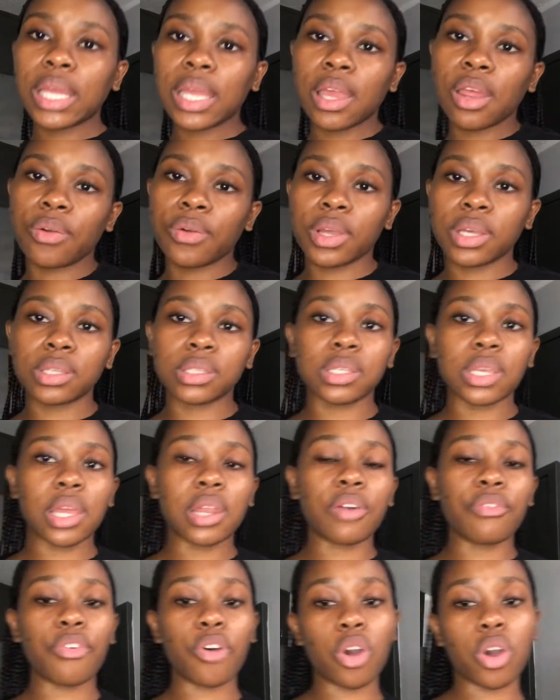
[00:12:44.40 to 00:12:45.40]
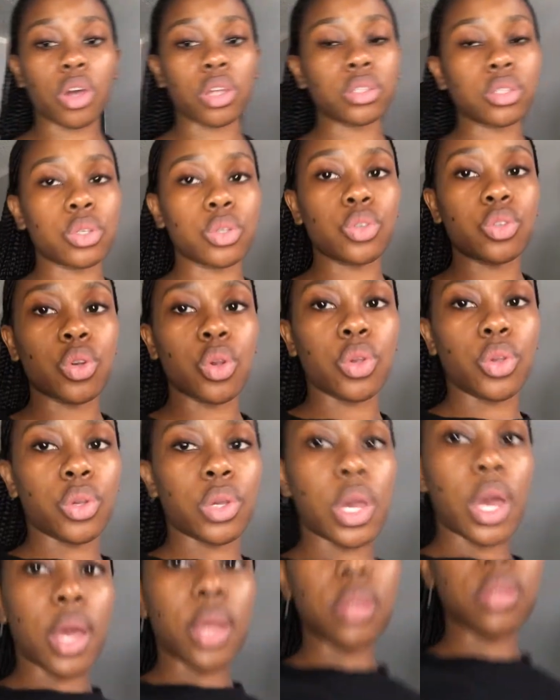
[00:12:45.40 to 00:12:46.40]
earrings and i forgot to show you
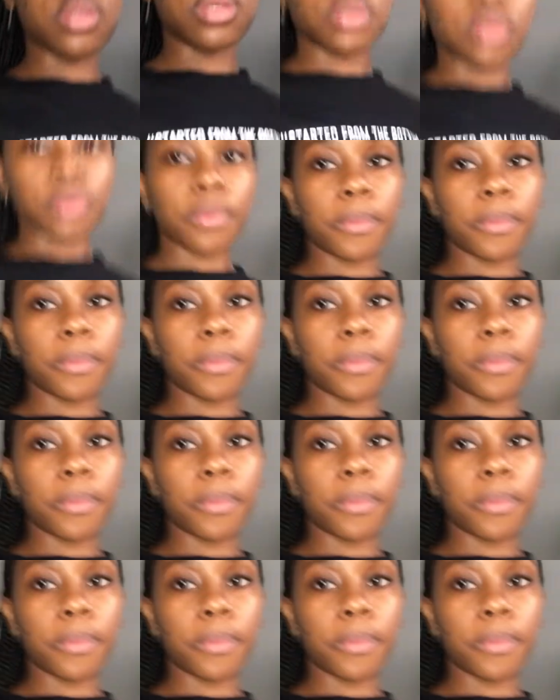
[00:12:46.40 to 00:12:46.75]
guys